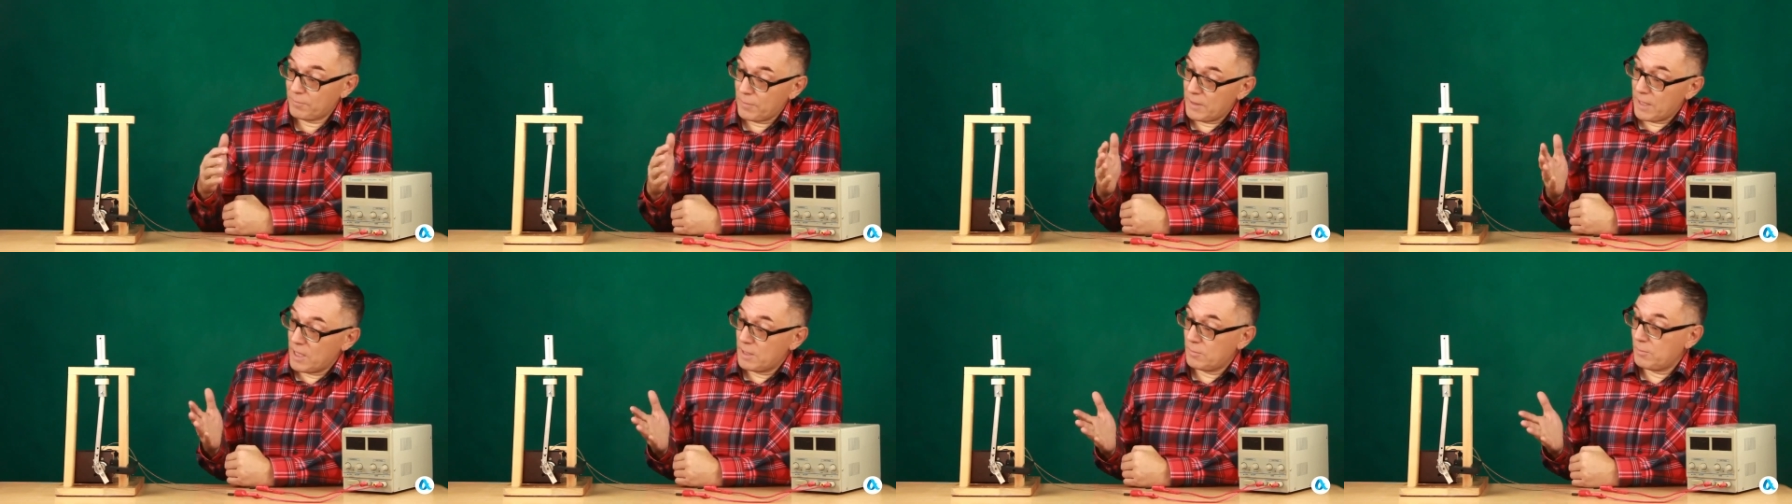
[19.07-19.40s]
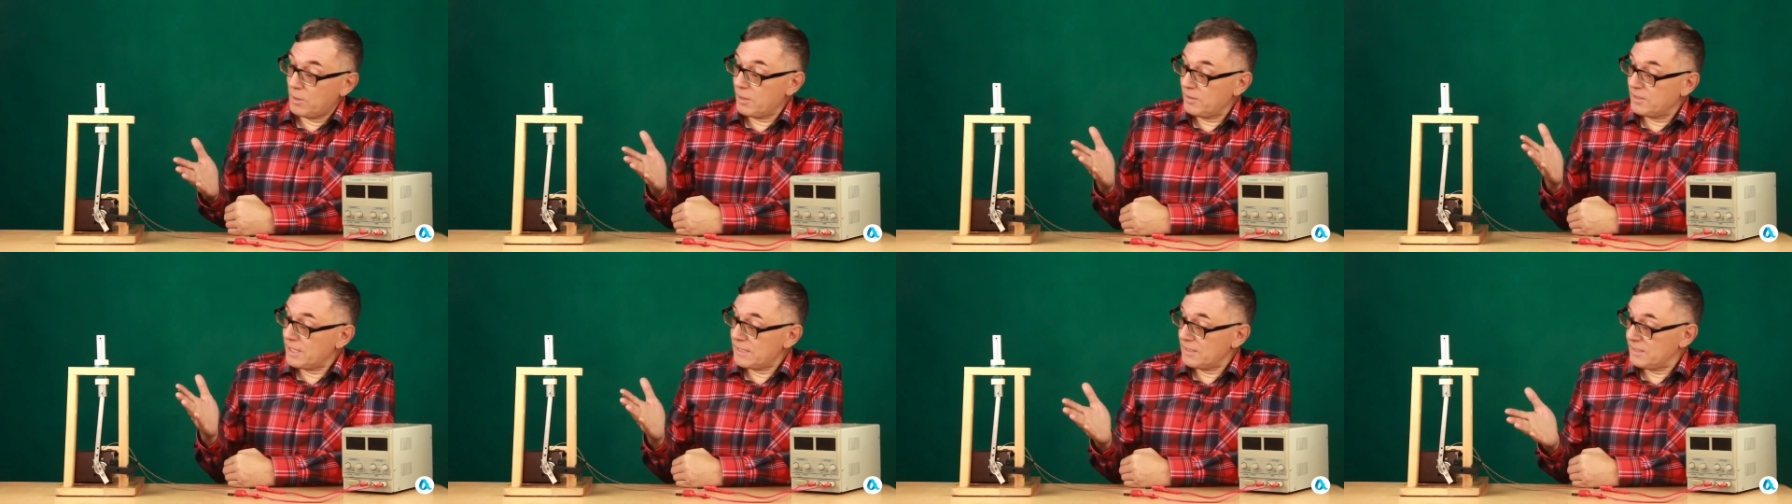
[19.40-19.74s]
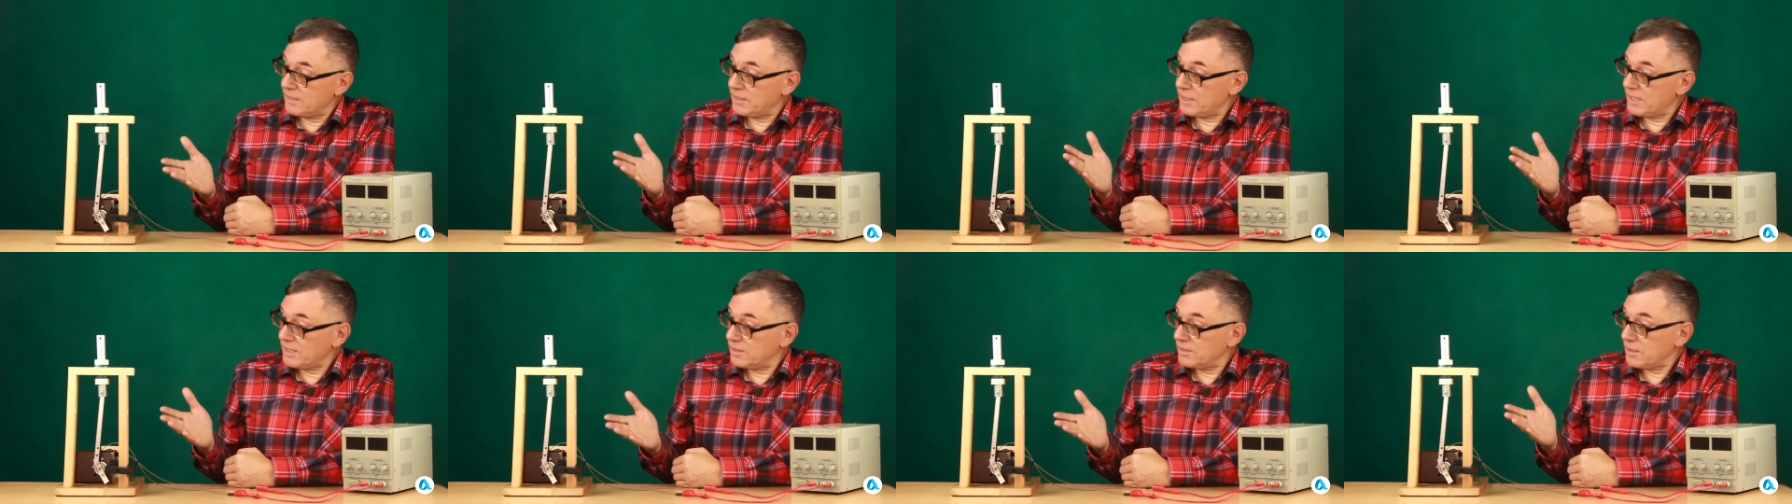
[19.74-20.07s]
I won't
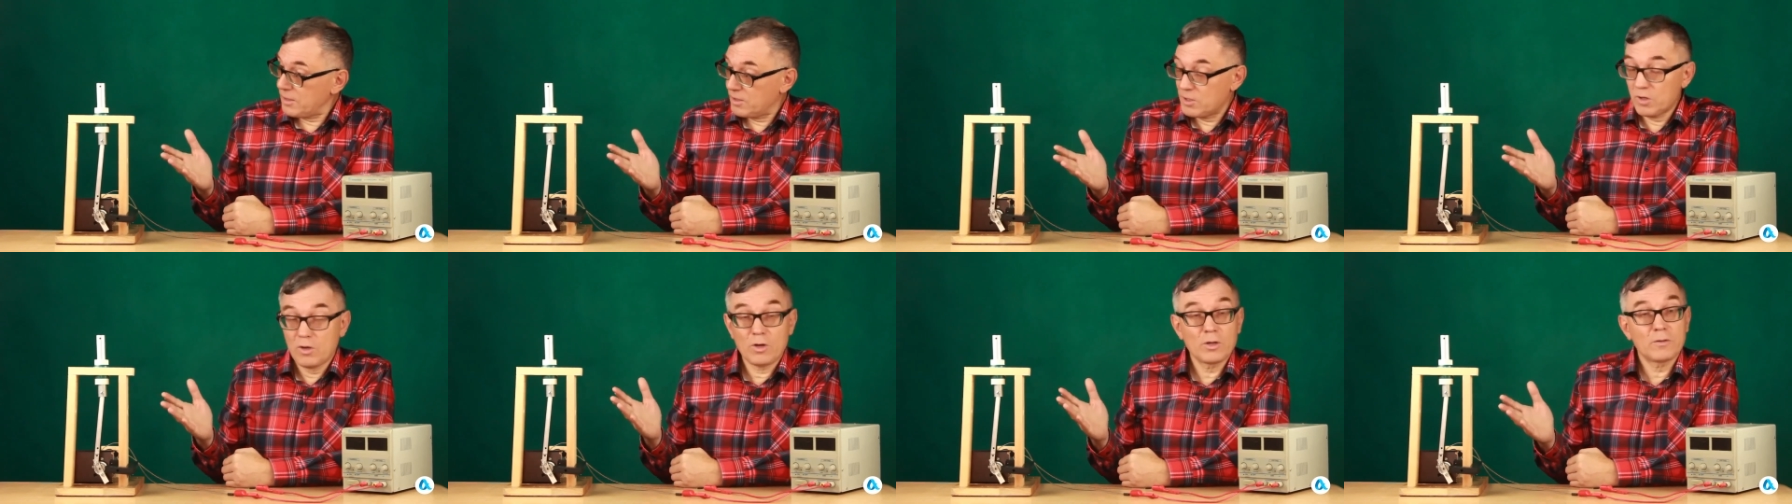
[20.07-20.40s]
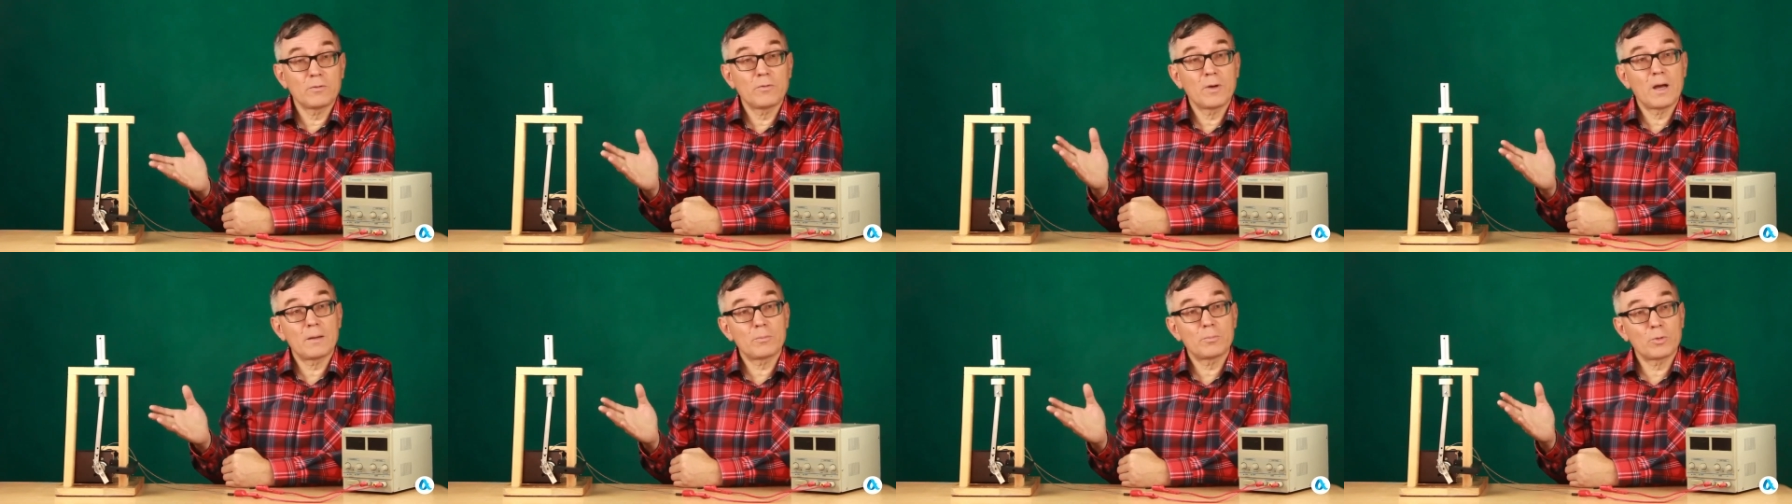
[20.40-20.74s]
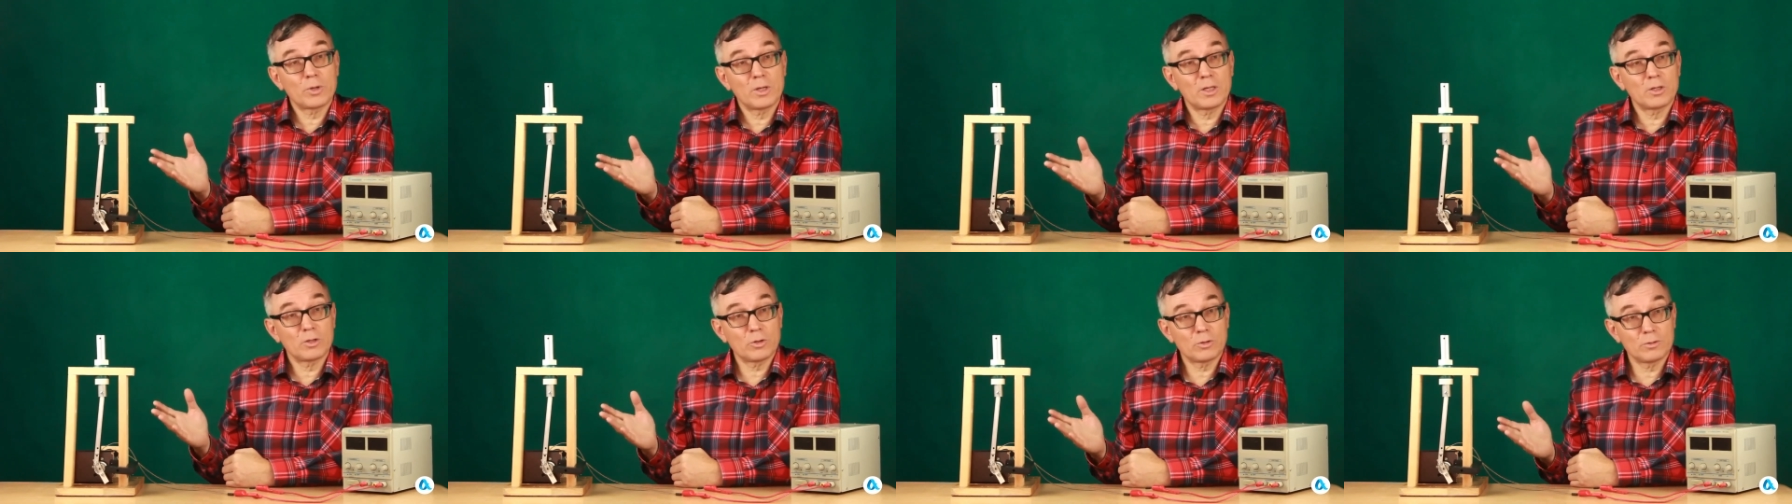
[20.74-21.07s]
hesitate to call it
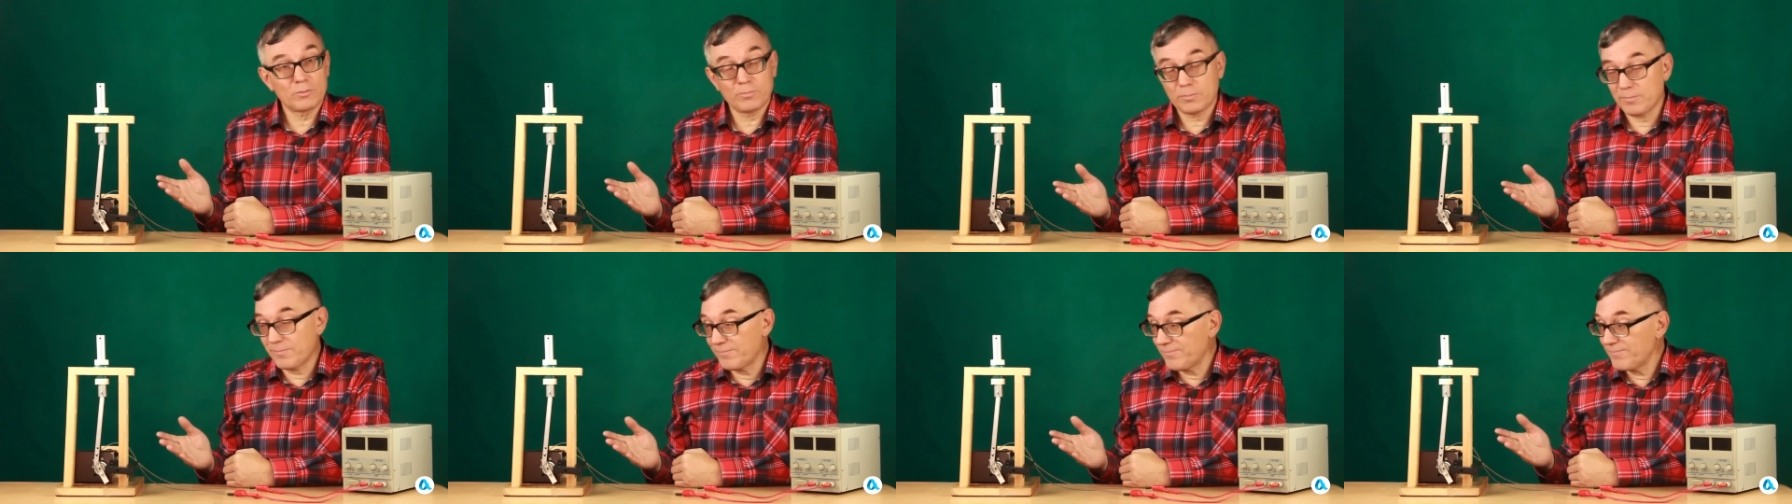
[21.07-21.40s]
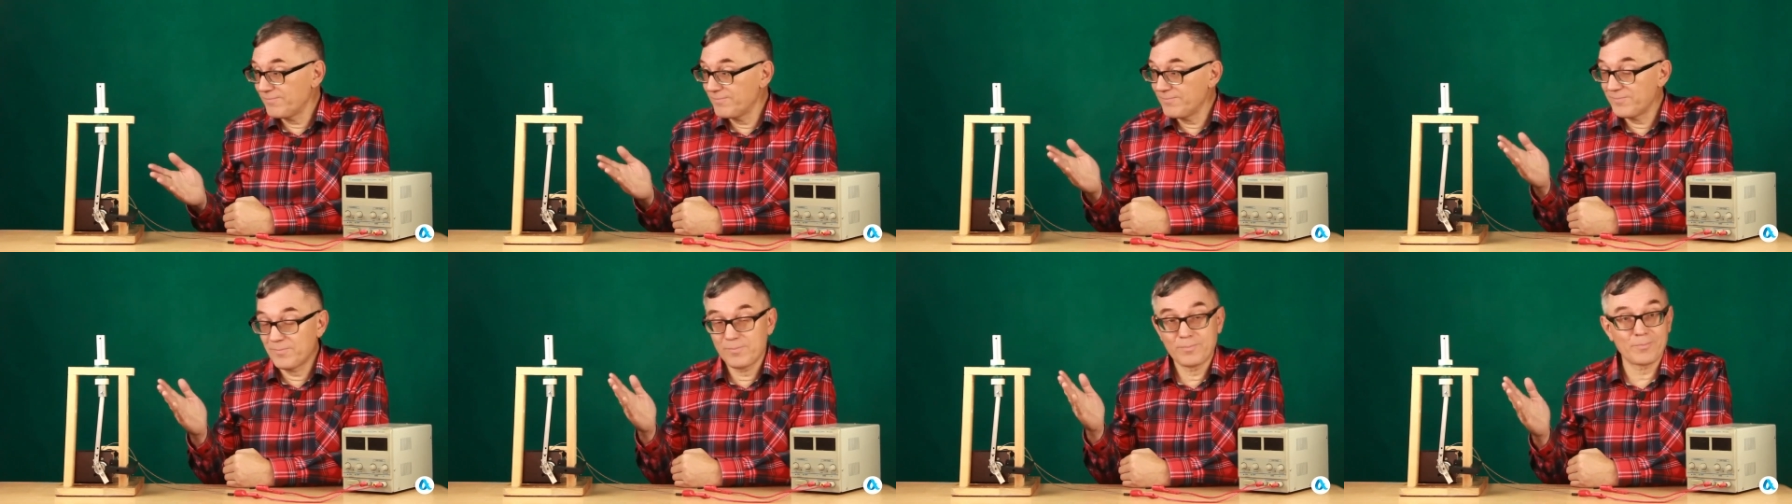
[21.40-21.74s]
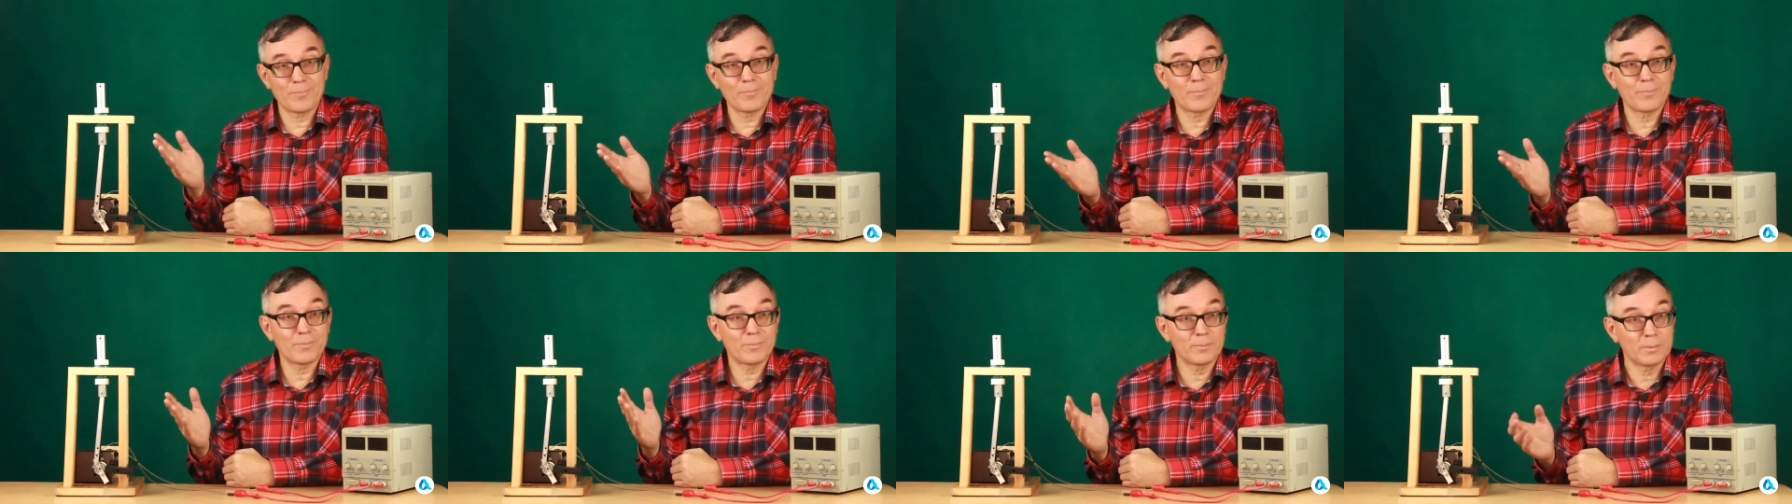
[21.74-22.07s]
vibrator,
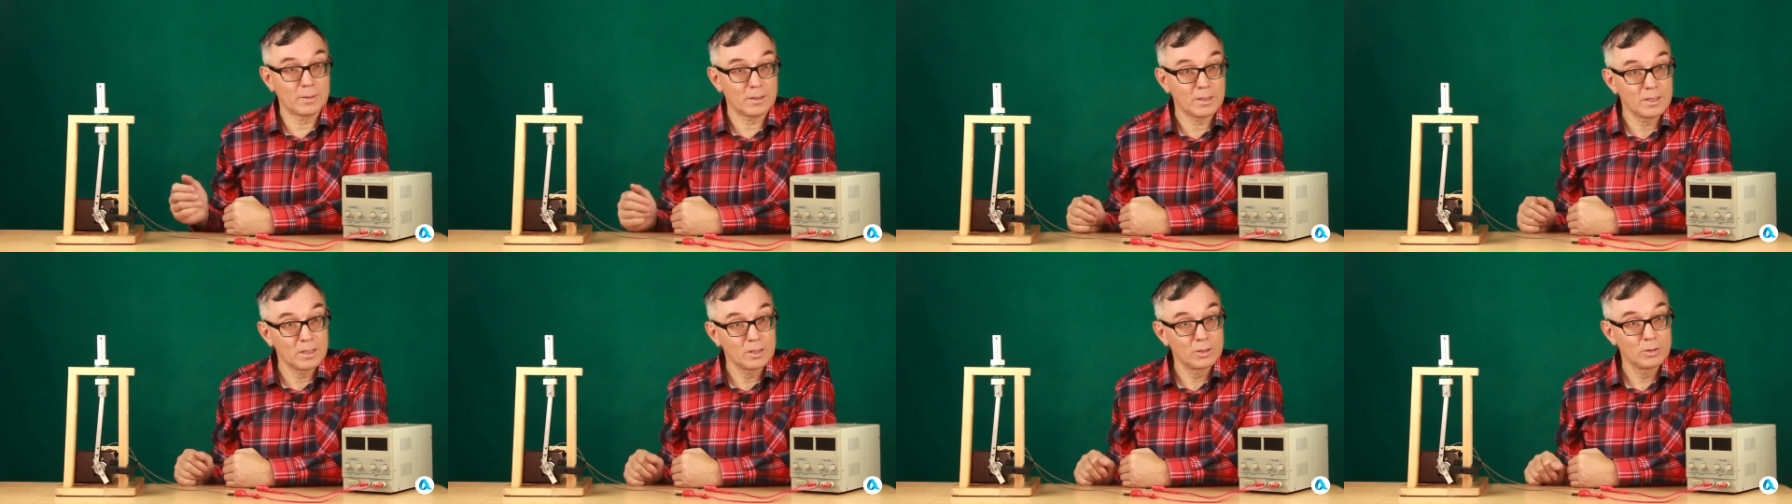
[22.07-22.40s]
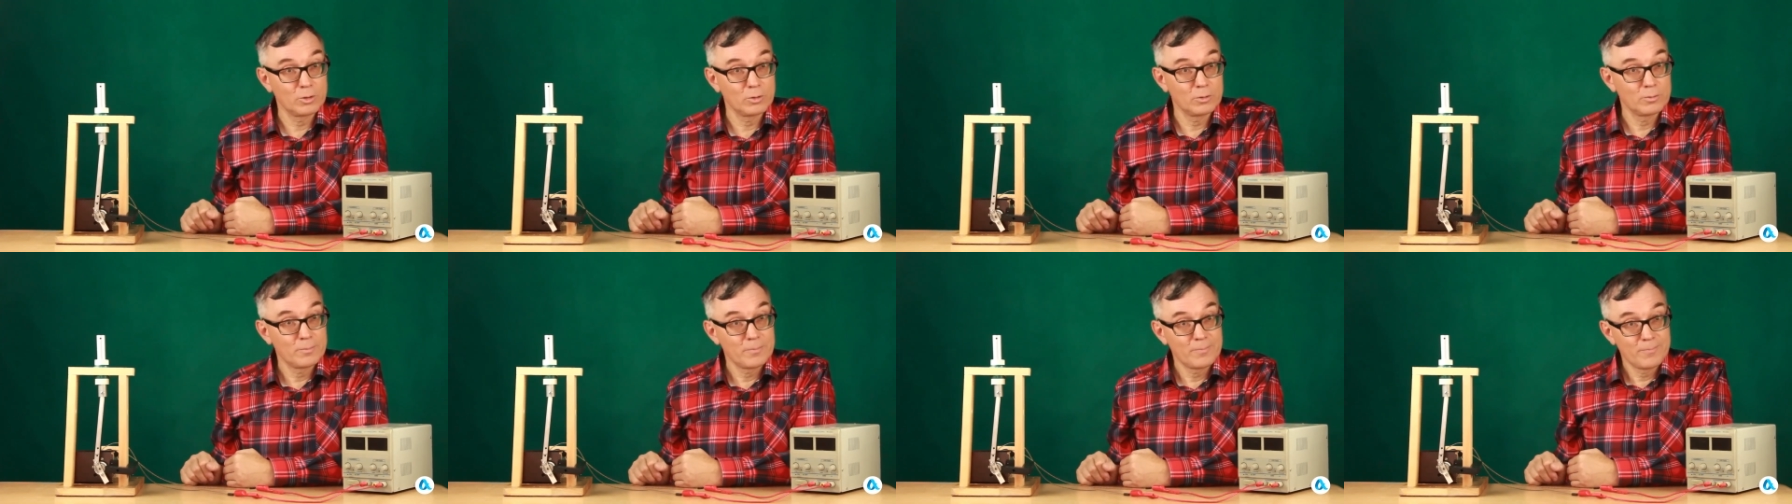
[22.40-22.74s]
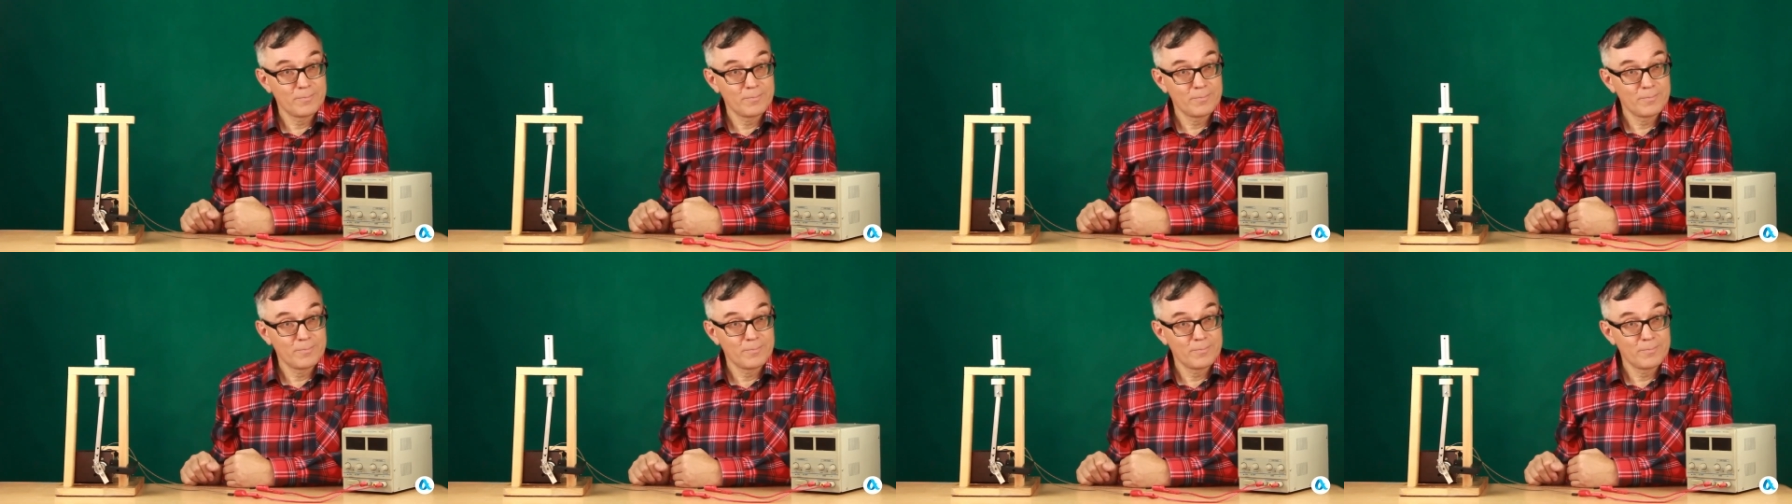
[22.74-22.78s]
here.